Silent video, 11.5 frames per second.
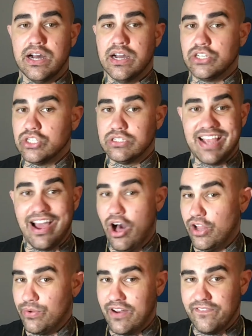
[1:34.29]
Just,
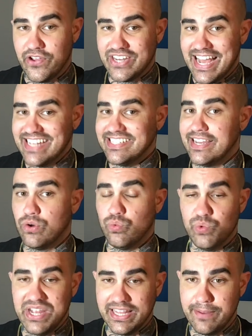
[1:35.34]
all around fantastic.
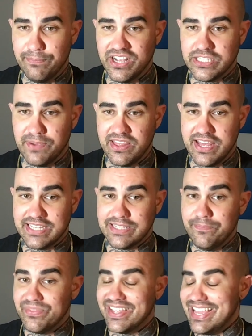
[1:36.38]
Really impressed by this,
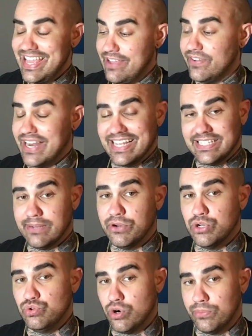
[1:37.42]
even as someone
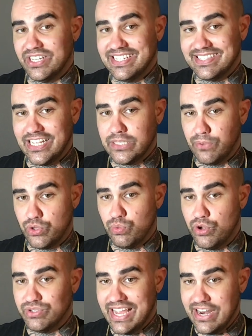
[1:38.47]
who normally dislikes both
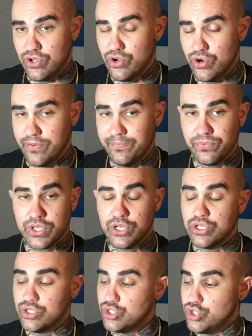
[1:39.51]
rose and oud.
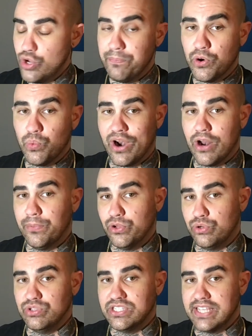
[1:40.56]
Super wearable
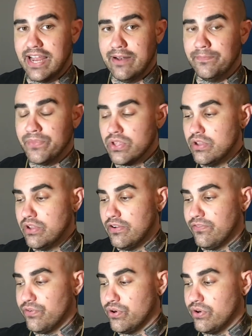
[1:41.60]
oud scent.
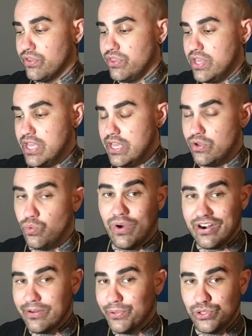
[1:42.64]
For the
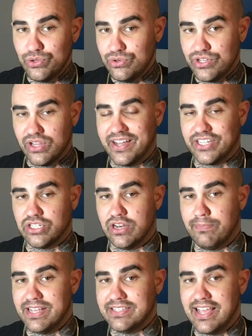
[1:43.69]
wearable oud collection
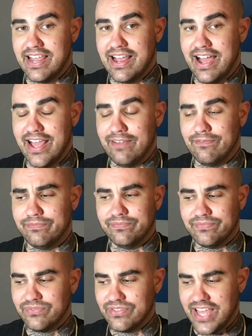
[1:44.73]
on my site, I
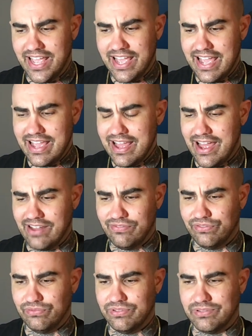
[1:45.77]
think I have
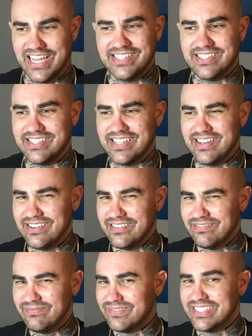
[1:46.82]
less
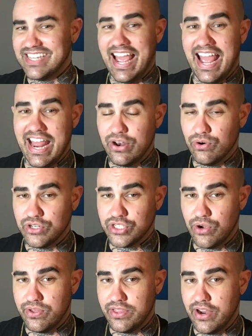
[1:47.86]
than 10 or
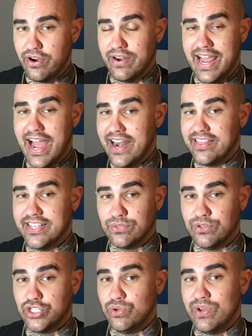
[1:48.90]
so in there, and I added this
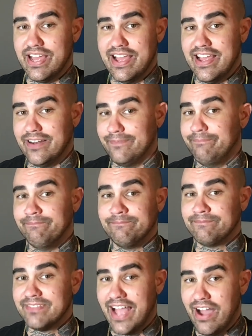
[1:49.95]
one to it, and
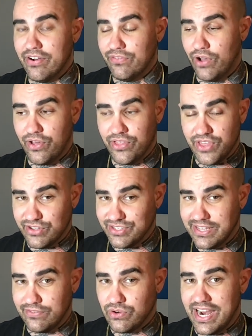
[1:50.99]
out of all the thousands
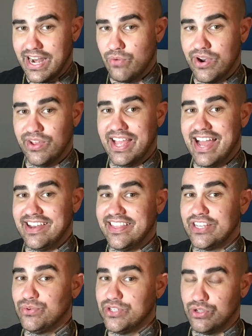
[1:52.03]
I've tried, I rarely add
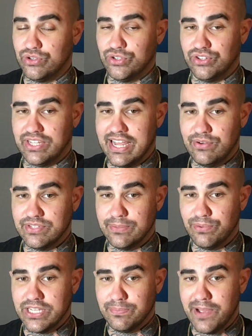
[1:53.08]
anything to it, so clearly I was
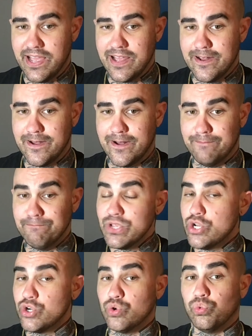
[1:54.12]
impressed by it.
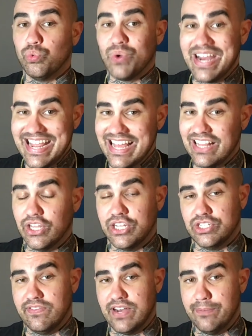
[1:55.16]
Great
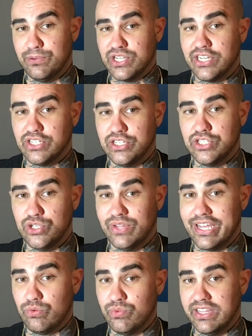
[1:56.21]
longevity and projection too,
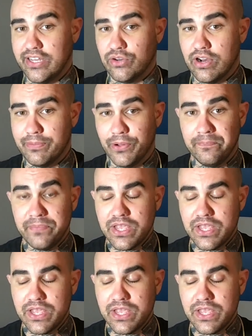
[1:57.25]
like really incredible.